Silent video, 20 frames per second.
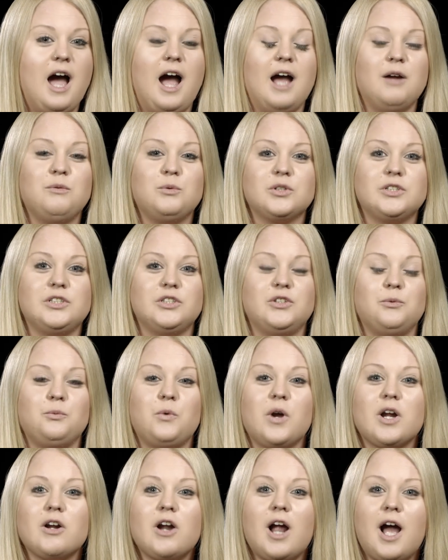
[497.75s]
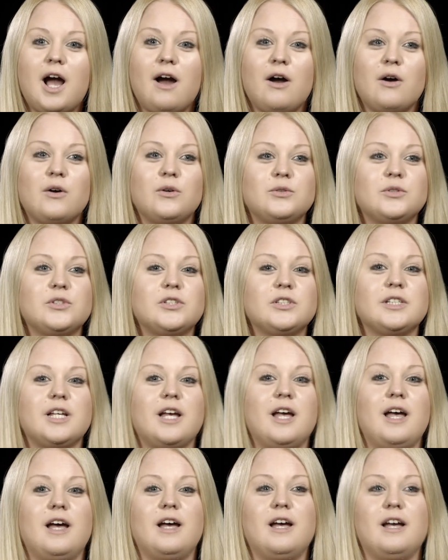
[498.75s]
I worked at the warehouse.
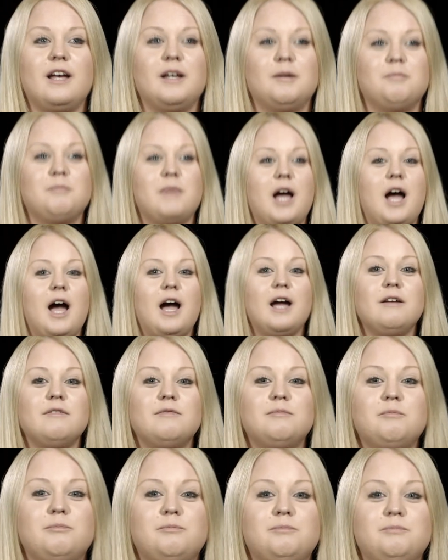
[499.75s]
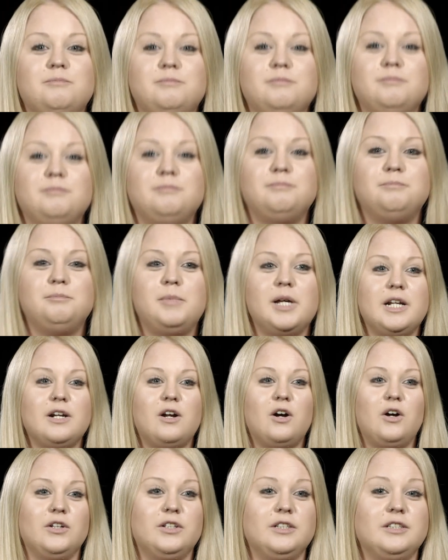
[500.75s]
I've been
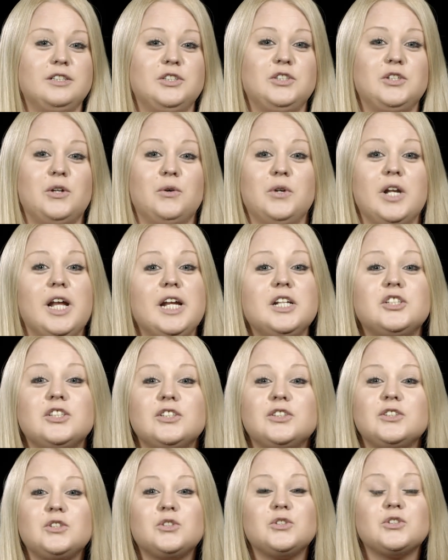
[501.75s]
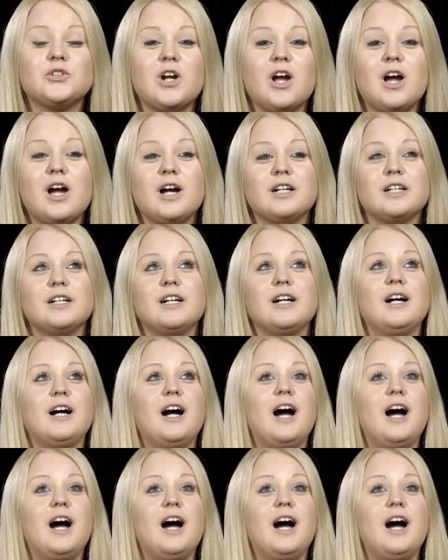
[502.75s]
on the donations truck.